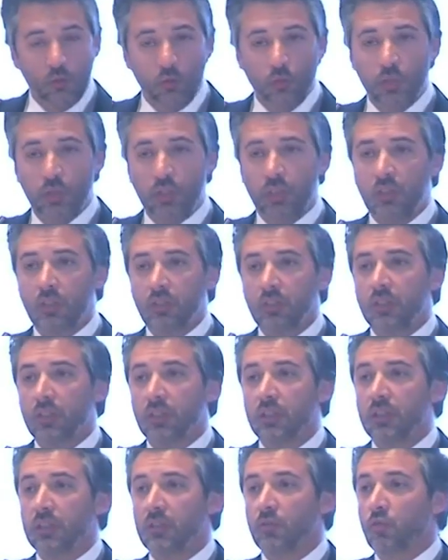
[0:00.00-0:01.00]
Within
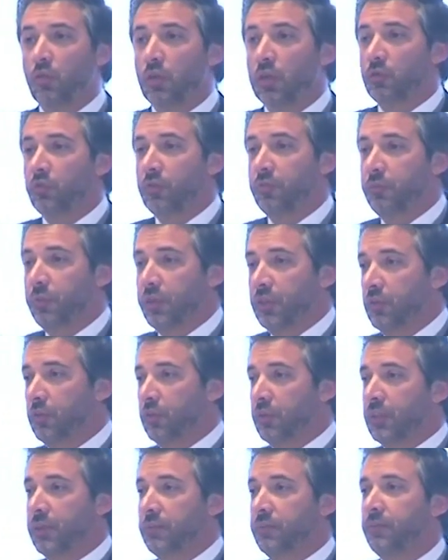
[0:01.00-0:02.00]
the work we've been
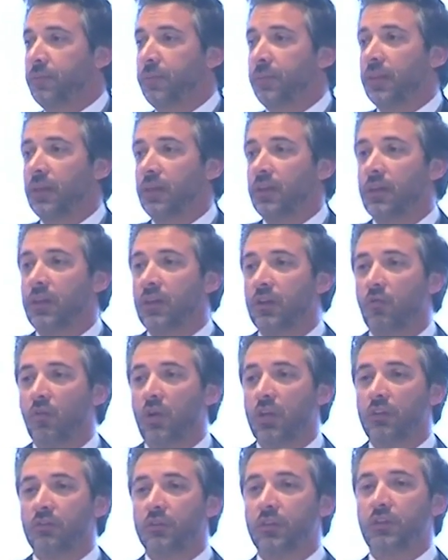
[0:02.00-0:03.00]
doing,
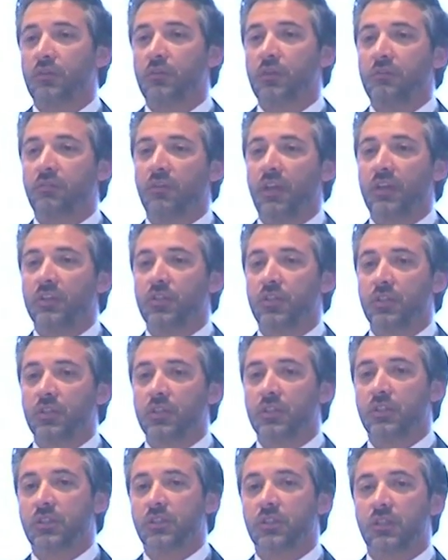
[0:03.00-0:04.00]
one of the
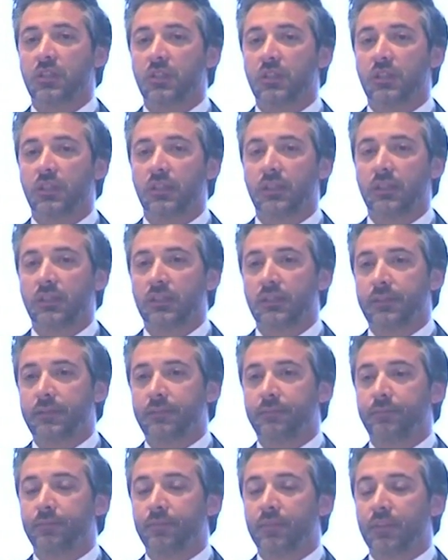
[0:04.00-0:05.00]
reflections
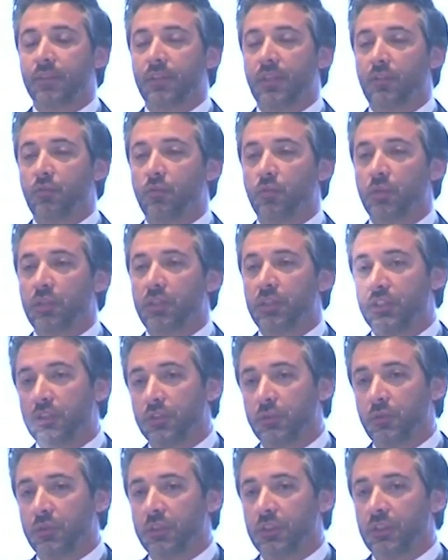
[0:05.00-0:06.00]
that we're
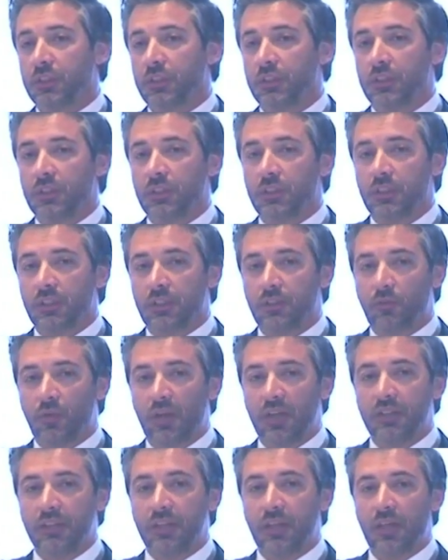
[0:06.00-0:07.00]
doing
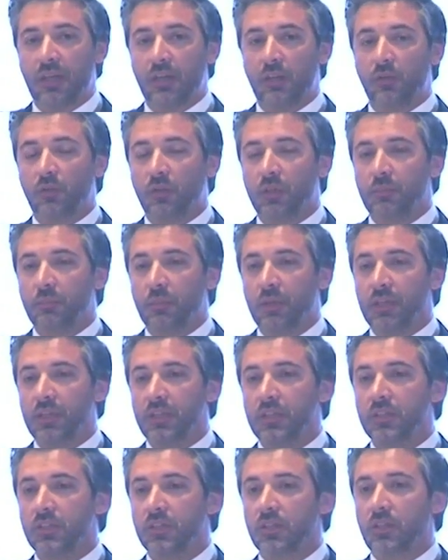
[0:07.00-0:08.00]
right now, and
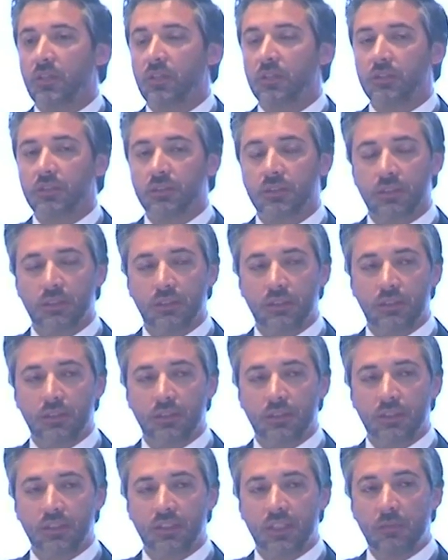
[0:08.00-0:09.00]
based on
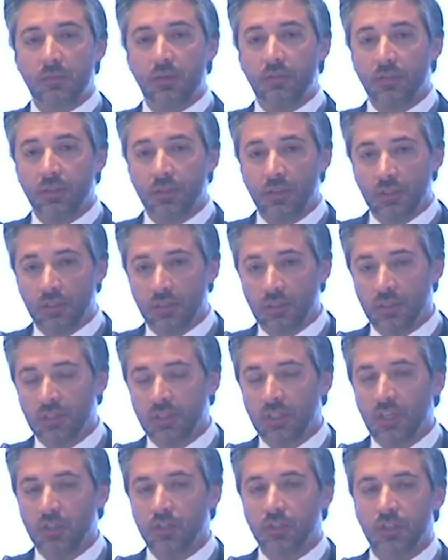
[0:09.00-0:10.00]
some of the
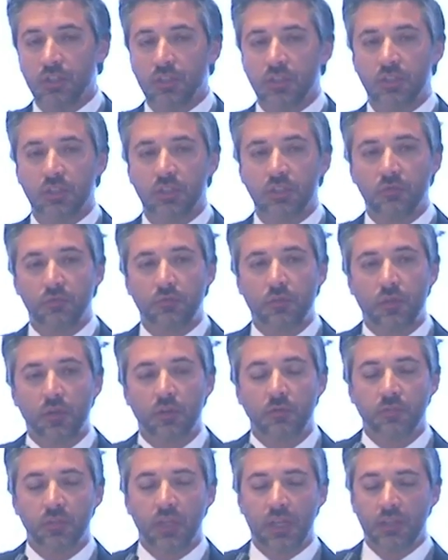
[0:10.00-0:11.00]
discussions in
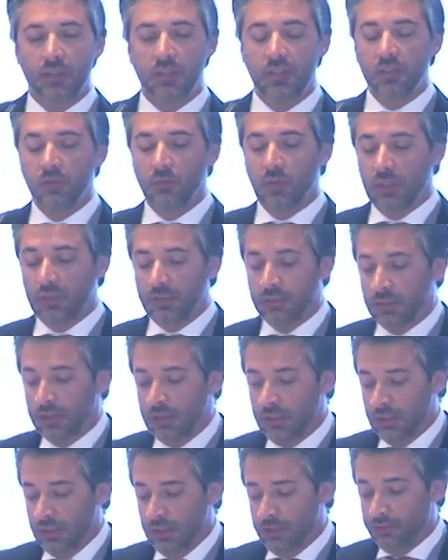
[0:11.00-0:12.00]
forums like this one,
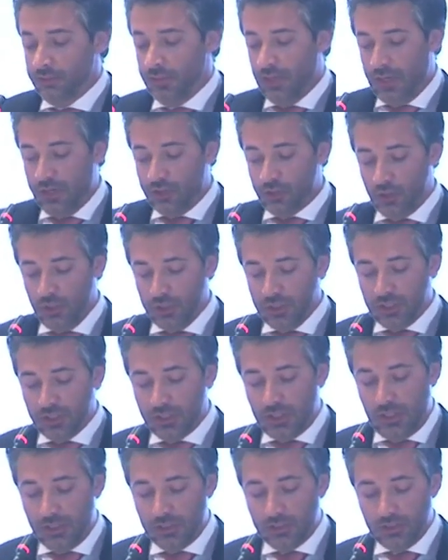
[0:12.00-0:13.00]
that actually
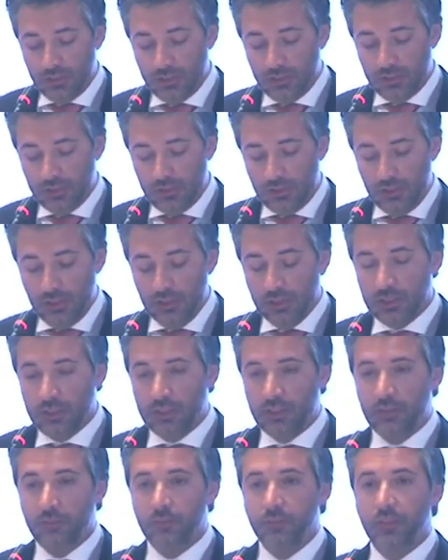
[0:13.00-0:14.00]
started earlier